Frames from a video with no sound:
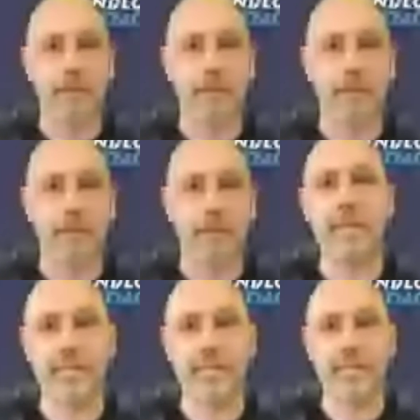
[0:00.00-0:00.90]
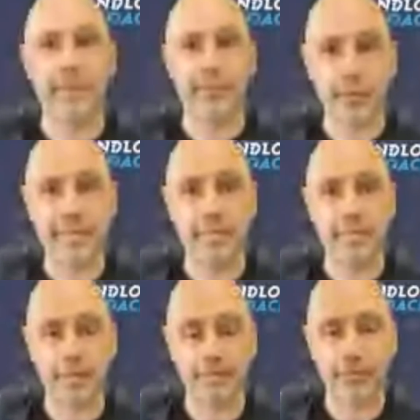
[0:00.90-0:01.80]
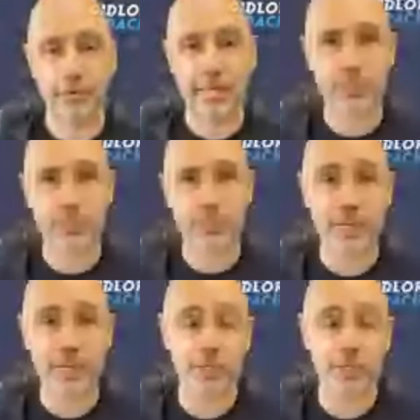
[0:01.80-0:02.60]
it takes time for that to go away.